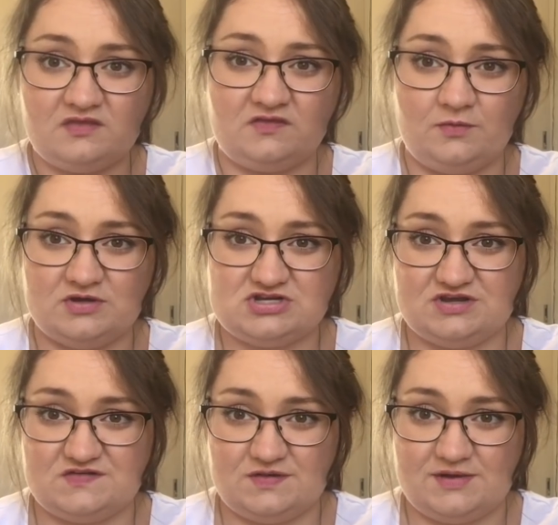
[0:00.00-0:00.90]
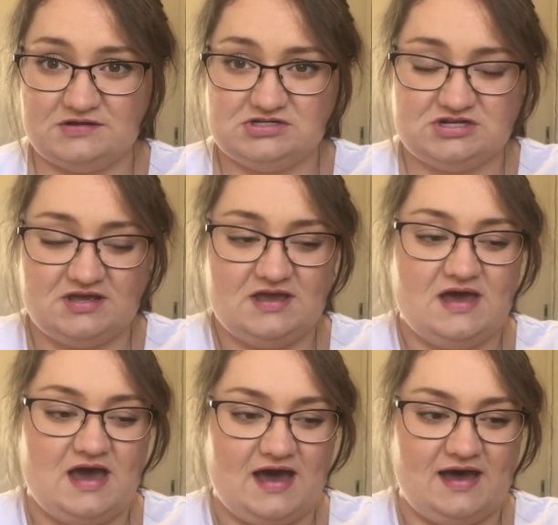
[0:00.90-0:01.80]
so I won't show you too much.
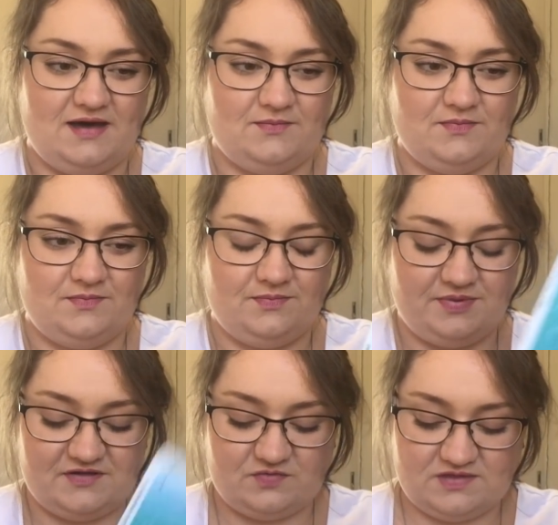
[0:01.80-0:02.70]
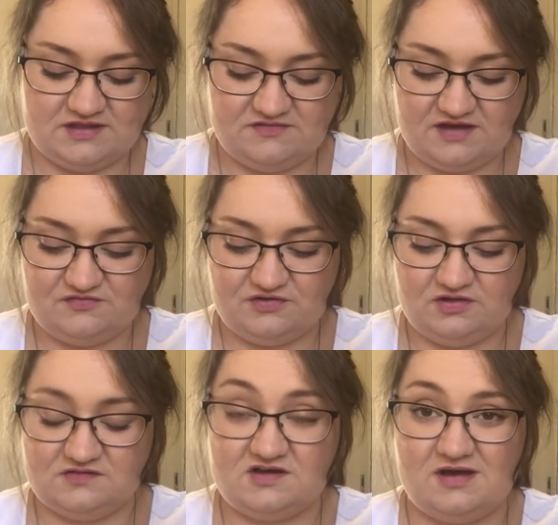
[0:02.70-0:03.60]
But it's one that I've had for a
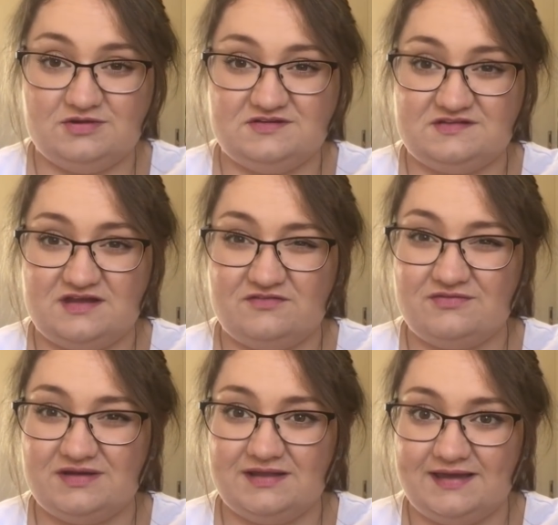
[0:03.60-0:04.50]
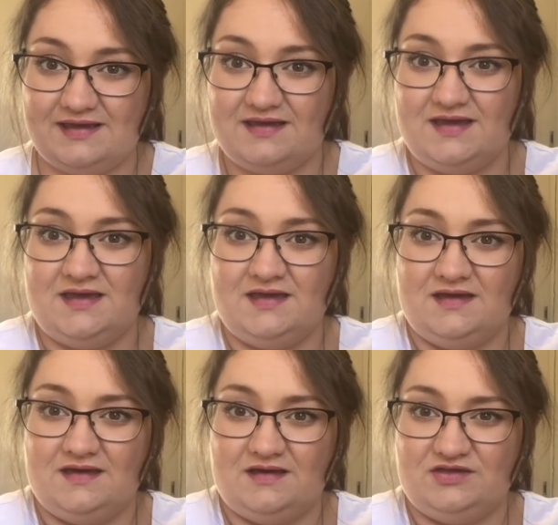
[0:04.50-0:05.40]
long time and just never really
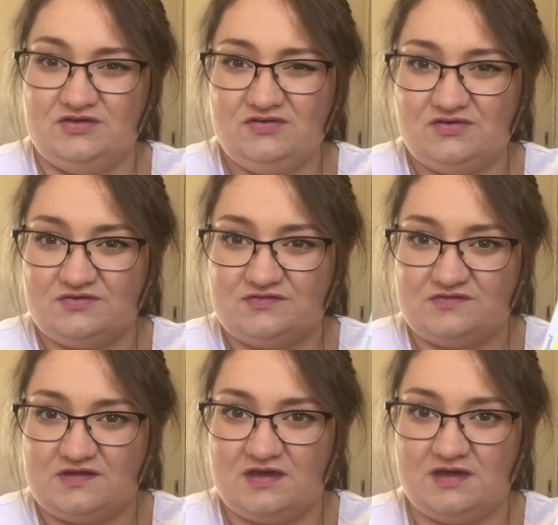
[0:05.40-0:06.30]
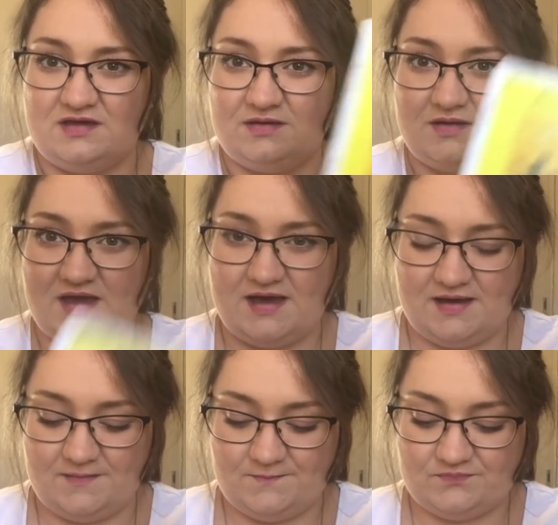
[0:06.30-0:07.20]
used.
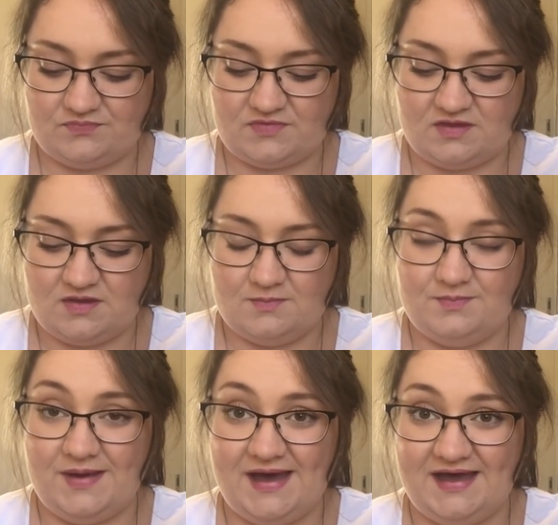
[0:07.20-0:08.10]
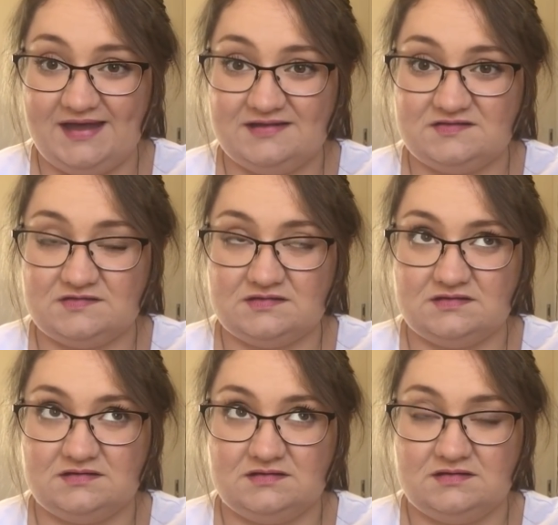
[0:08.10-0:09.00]
But
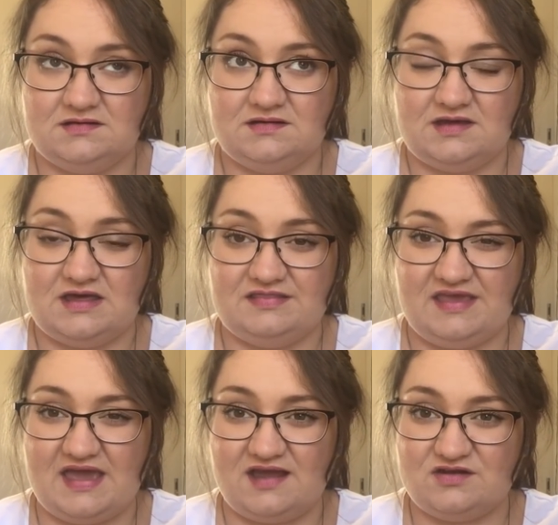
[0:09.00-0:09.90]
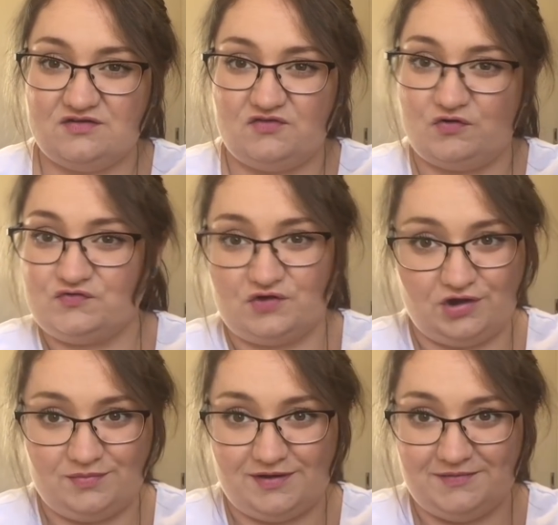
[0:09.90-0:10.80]
the end of
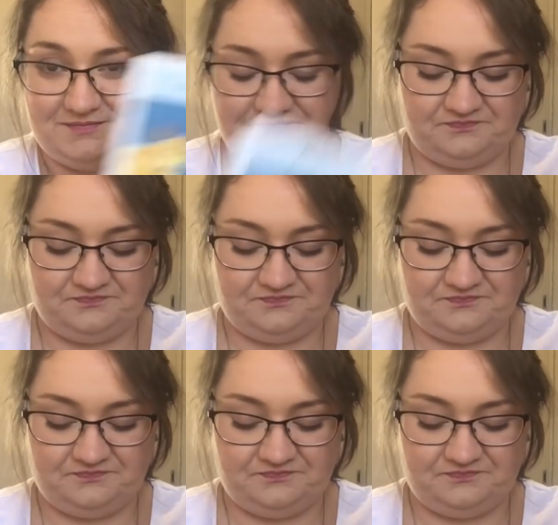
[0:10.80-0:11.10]
October,